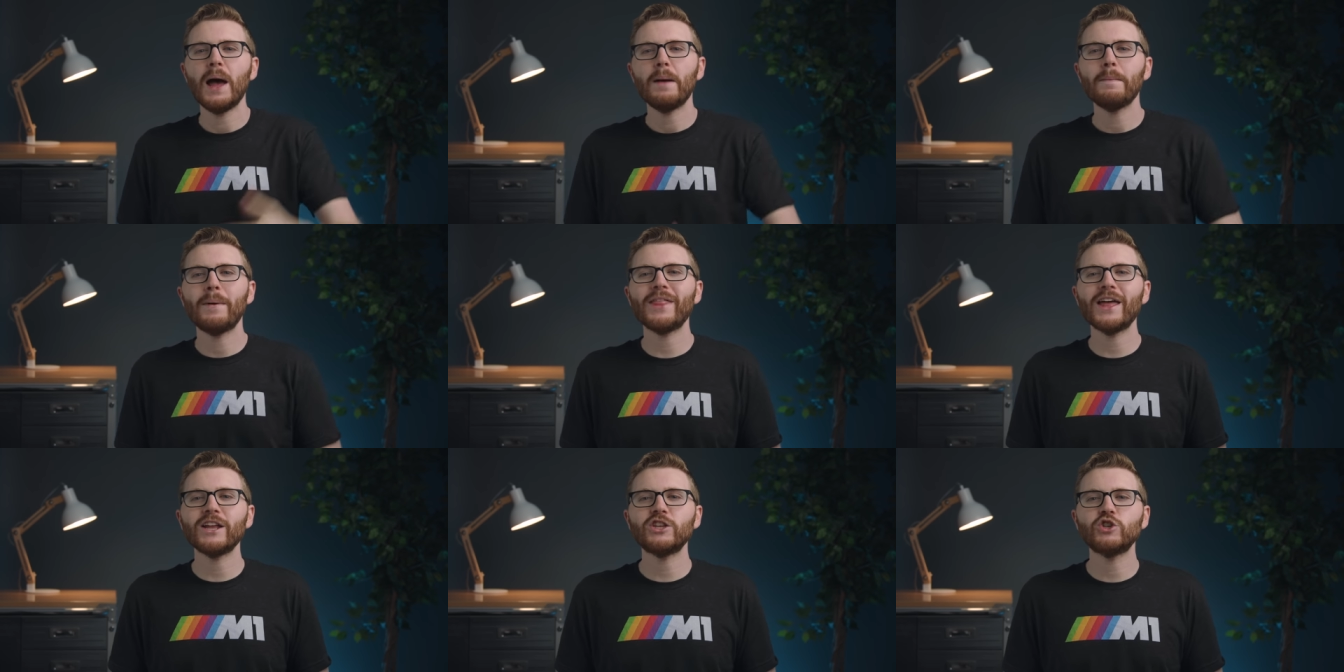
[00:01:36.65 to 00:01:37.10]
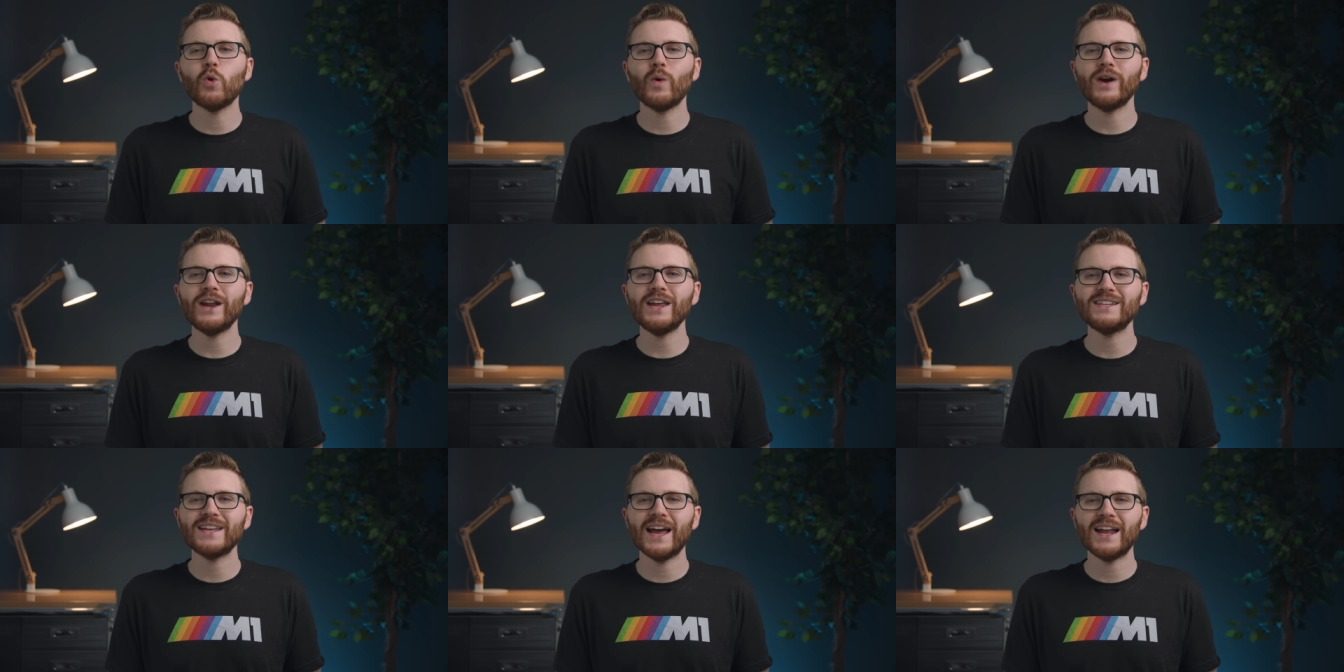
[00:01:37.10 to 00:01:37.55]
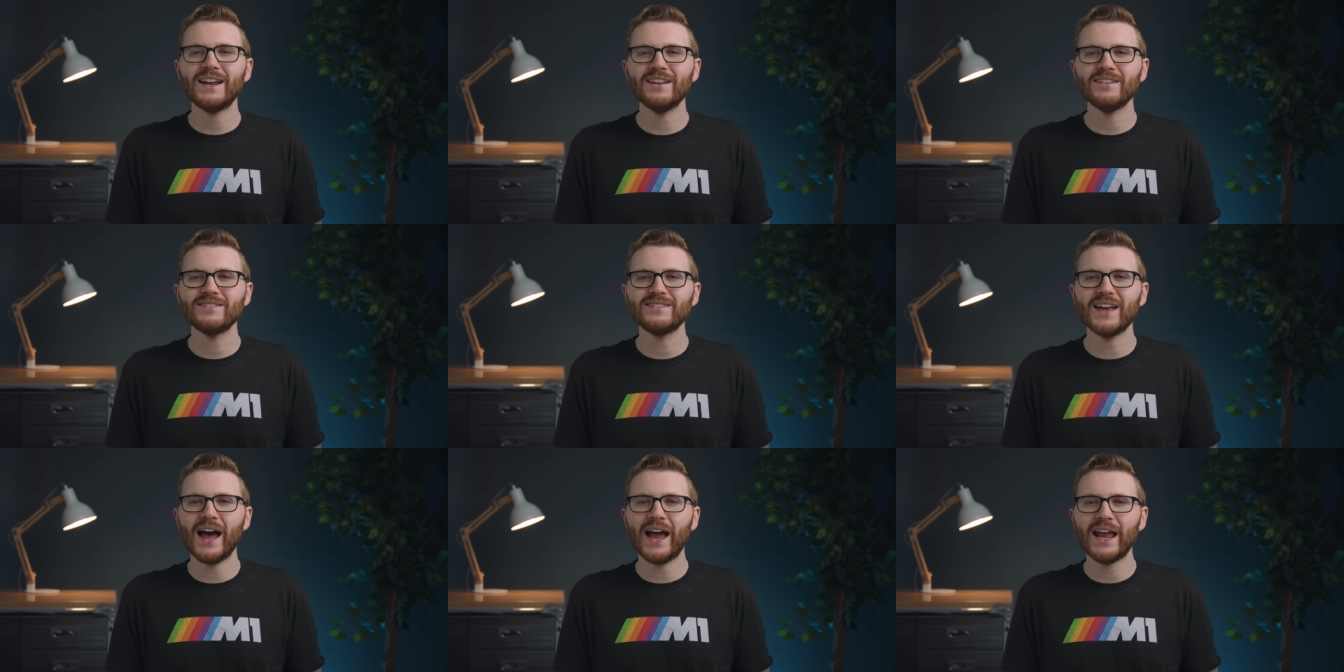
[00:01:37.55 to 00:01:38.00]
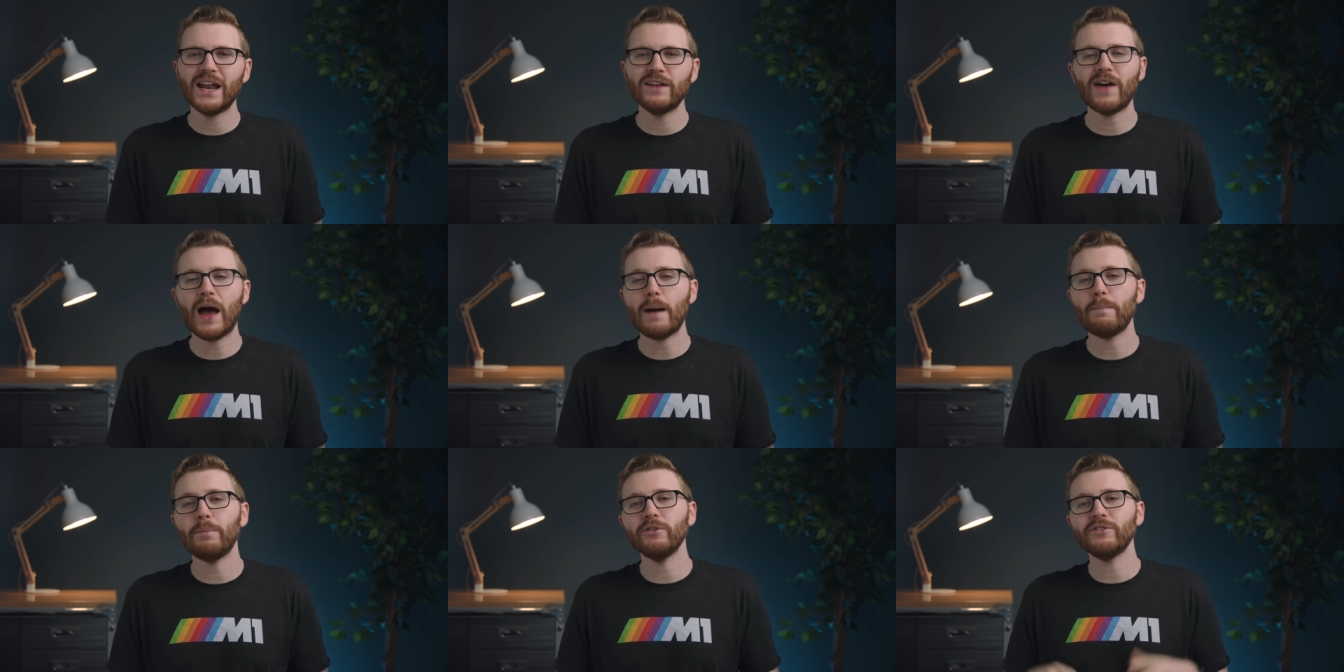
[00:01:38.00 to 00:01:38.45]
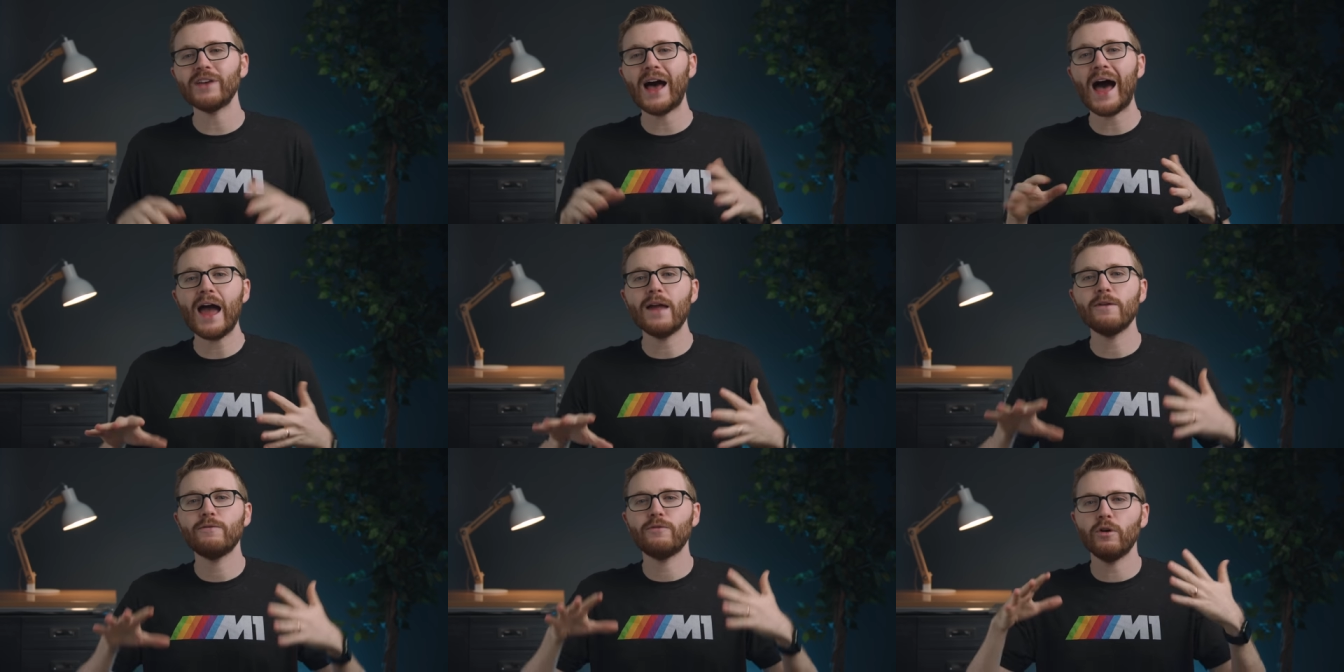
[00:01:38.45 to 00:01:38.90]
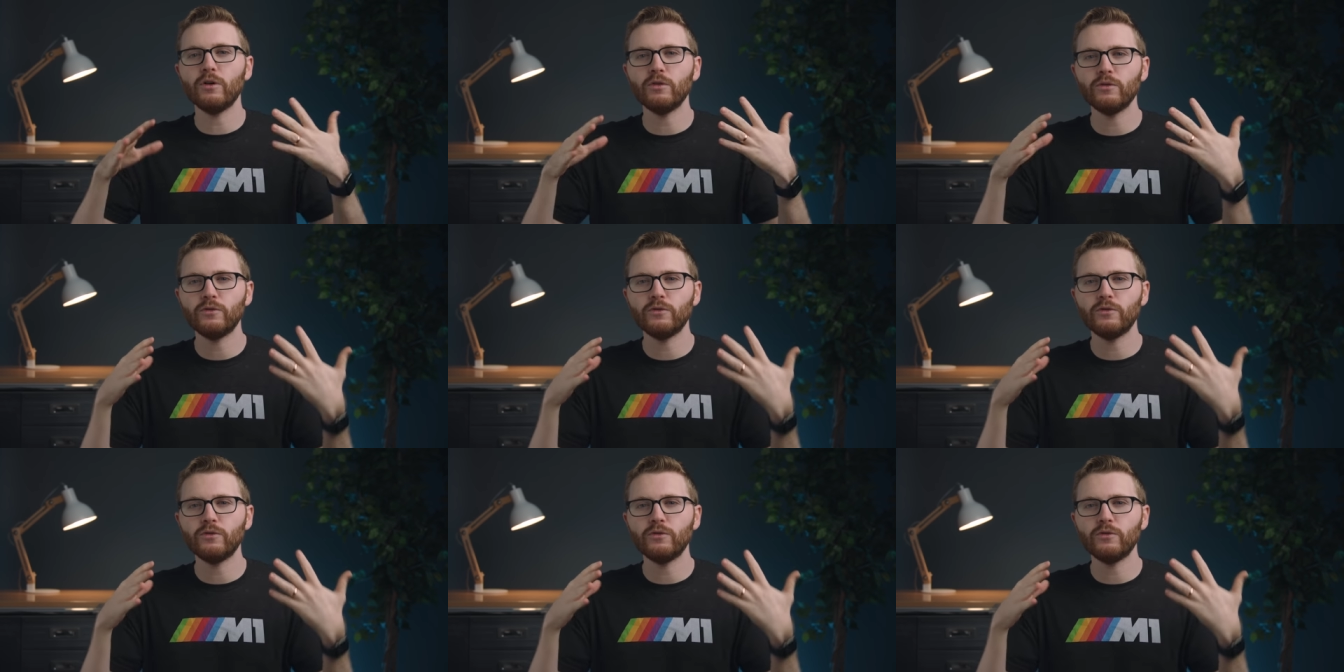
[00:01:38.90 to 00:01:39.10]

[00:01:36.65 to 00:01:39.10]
by that 2010 design of Apple's iPhone